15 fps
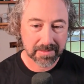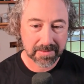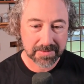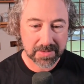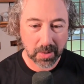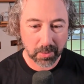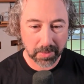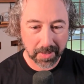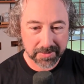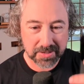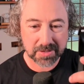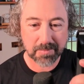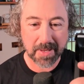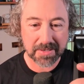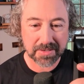So I uh,
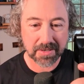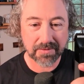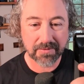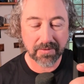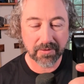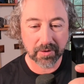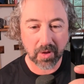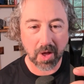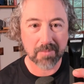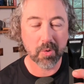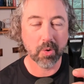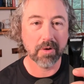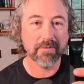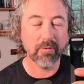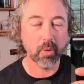just mentioned the
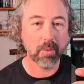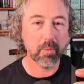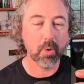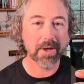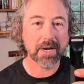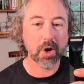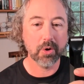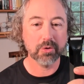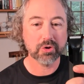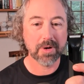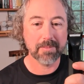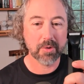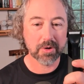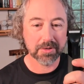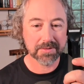Lawnmower 4.0
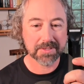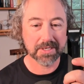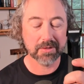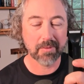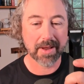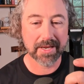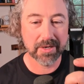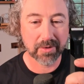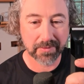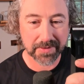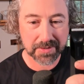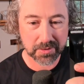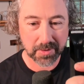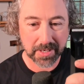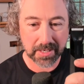trimmer. You see it right here on the
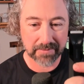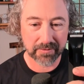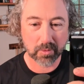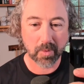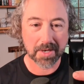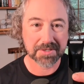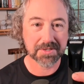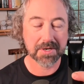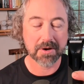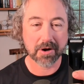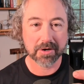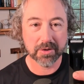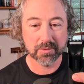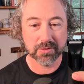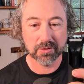screen if you're watching on
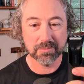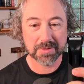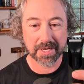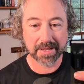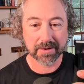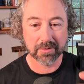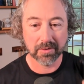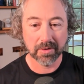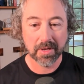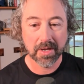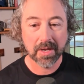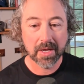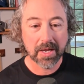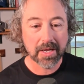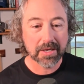our YouTube channel.
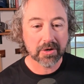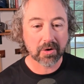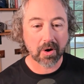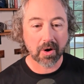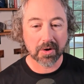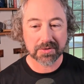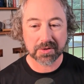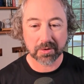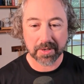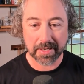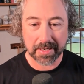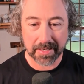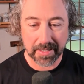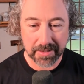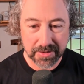You're also going
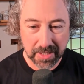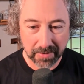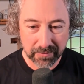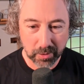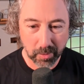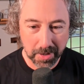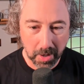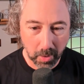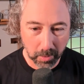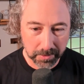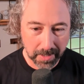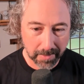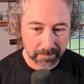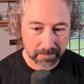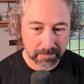to get, Jeff, you want to
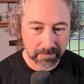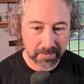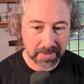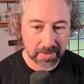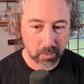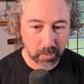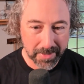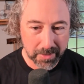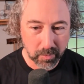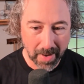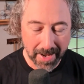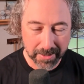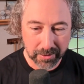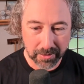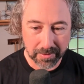hold up the Weed
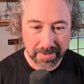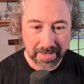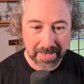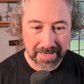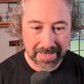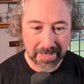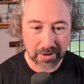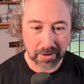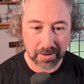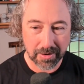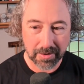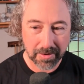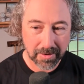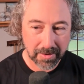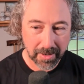Whacker
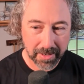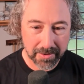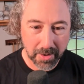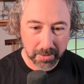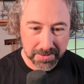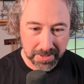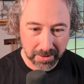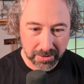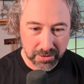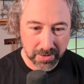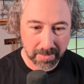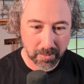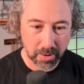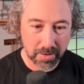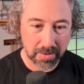ear and nose hair
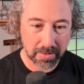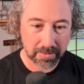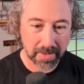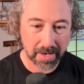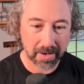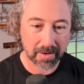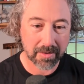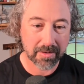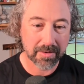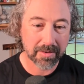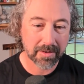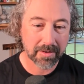trimmer there.